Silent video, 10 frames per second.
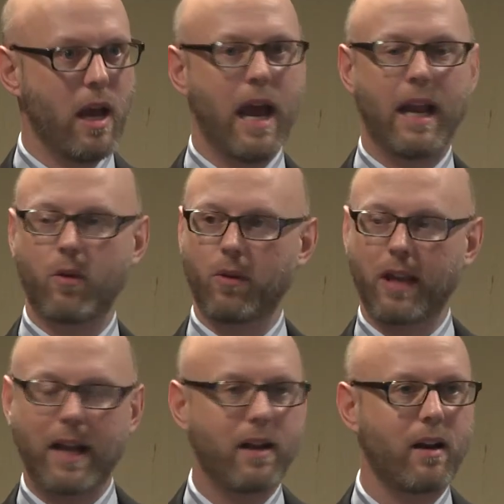And as was
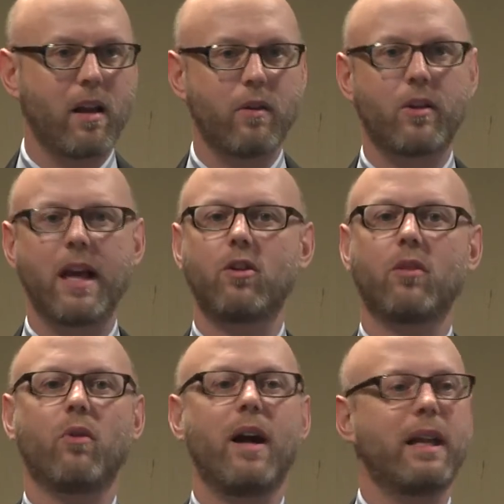said in another
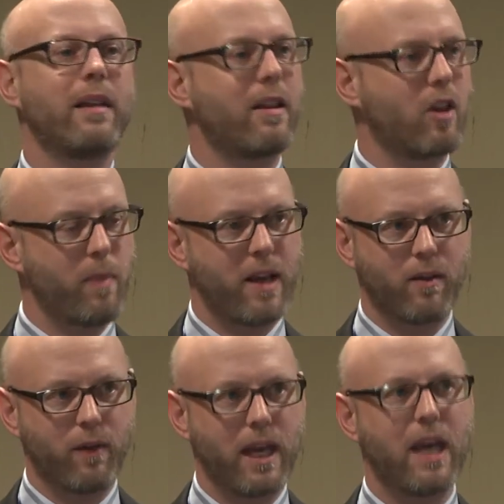session, writing that
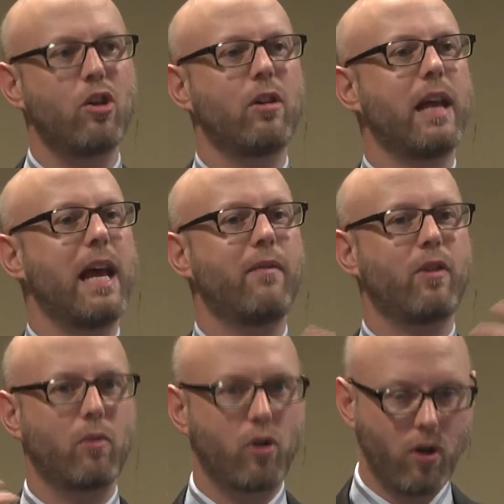specification to have
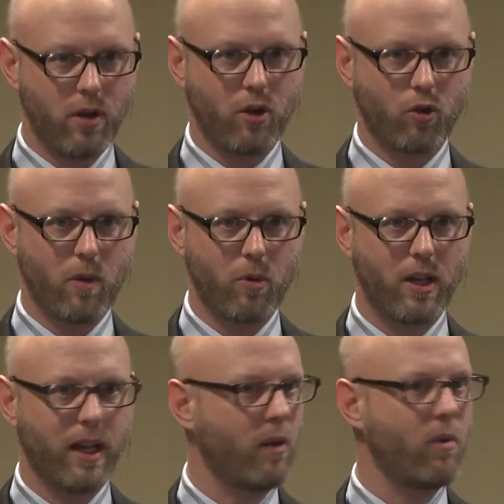some good
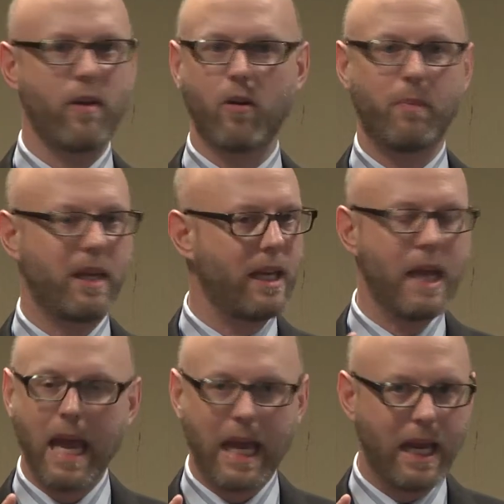description in it, whether it be
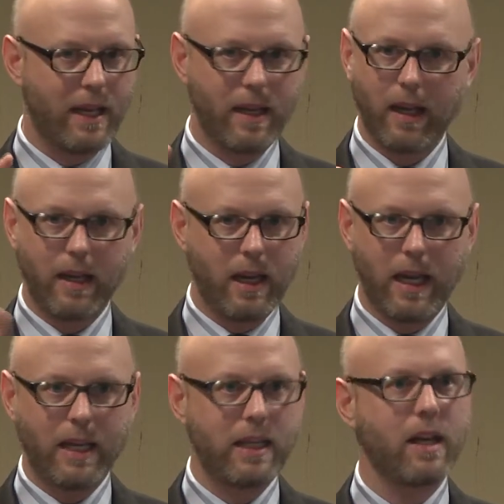in
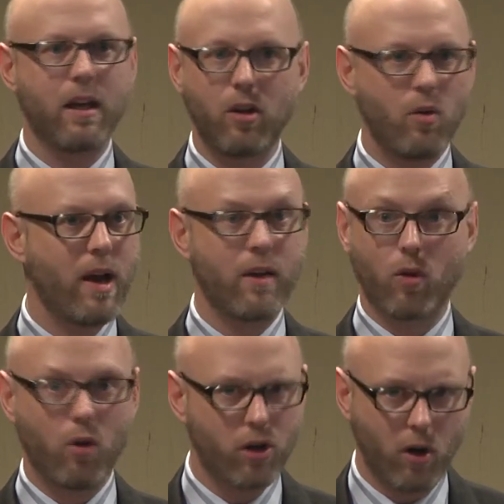India, US,
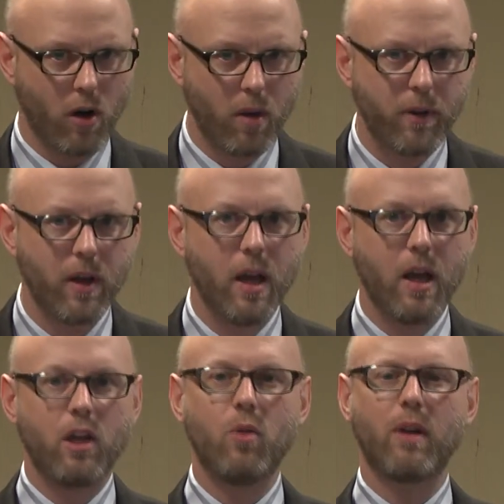or Europe,
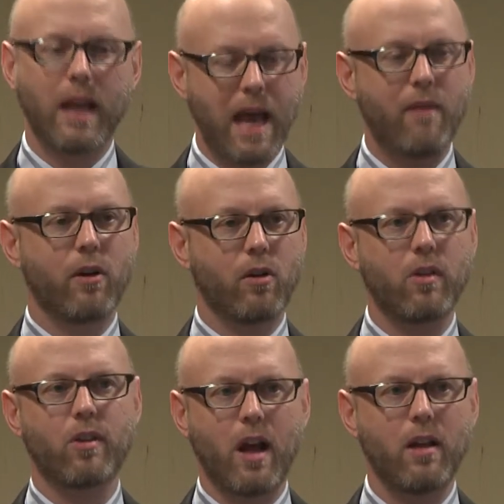you want to have a good
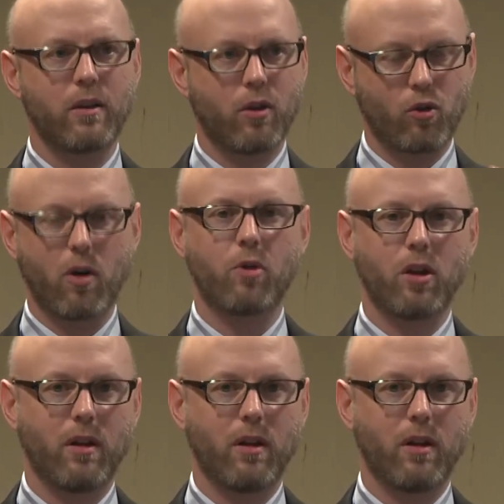solid description